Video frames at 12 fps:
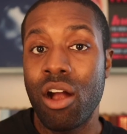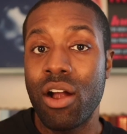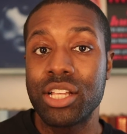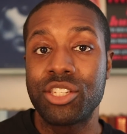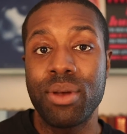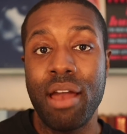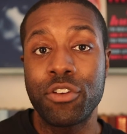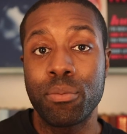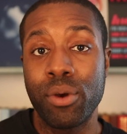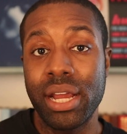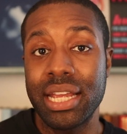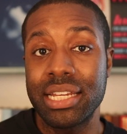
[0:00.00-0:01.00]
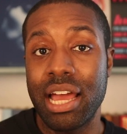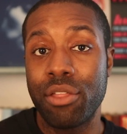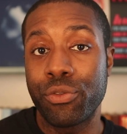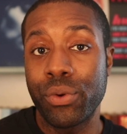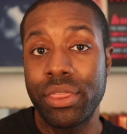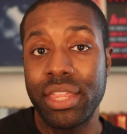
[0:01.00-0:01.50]
Alright, so after breaking
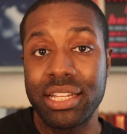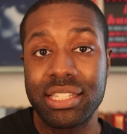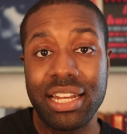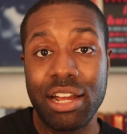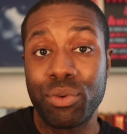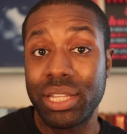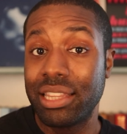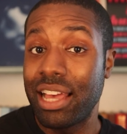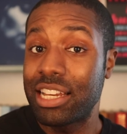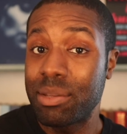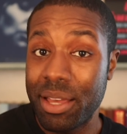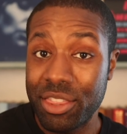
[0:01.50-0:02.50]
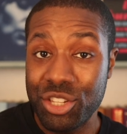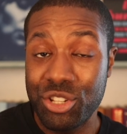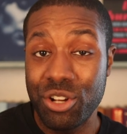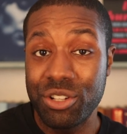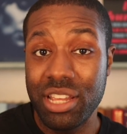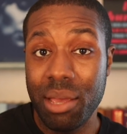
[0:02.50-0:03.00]
down 3 things that I really liked about this
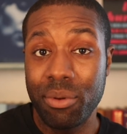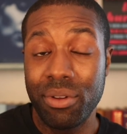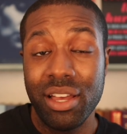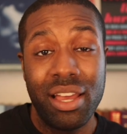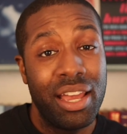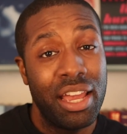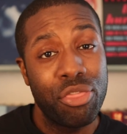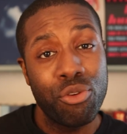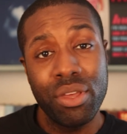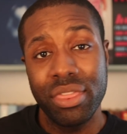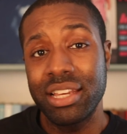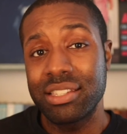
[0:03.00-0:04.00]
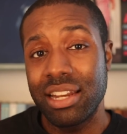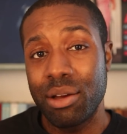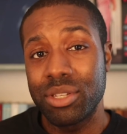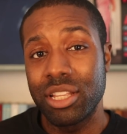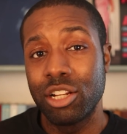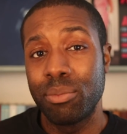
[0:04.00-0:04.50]
turntable, and 3 things that I
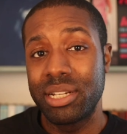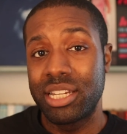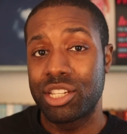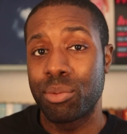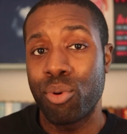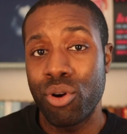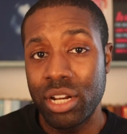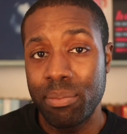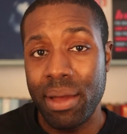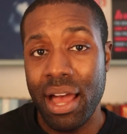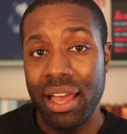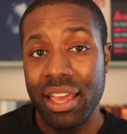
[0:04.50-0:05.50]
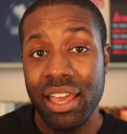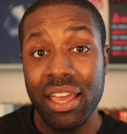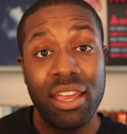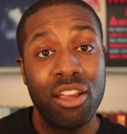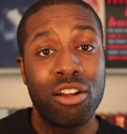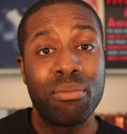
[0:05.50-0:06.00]
was a little bit disappointed by,
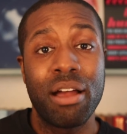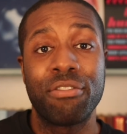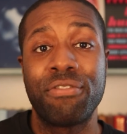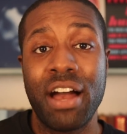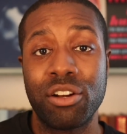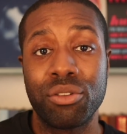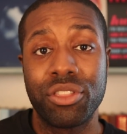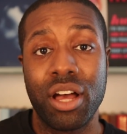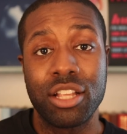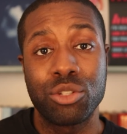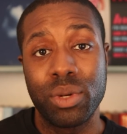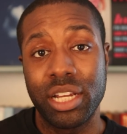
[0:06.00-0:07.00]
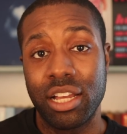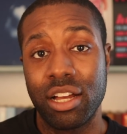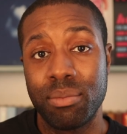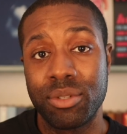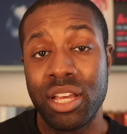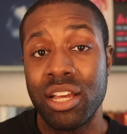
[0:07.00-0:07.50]
here are my final thoughts when it
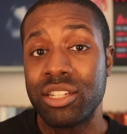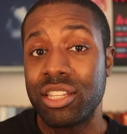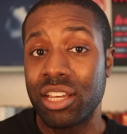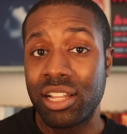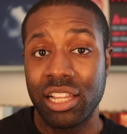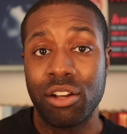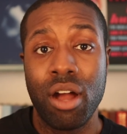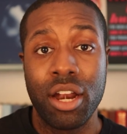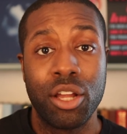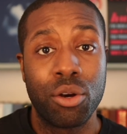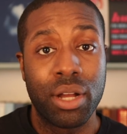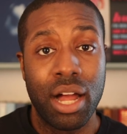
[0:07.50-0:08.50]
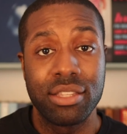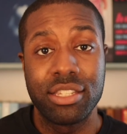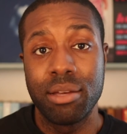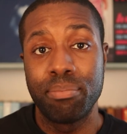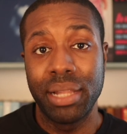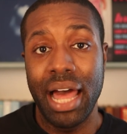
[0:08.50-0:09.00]
comes to the Clearaudio
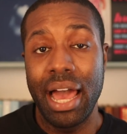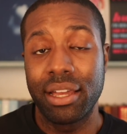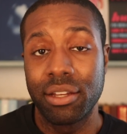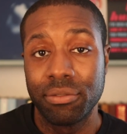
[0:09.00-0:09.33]
Concept Black.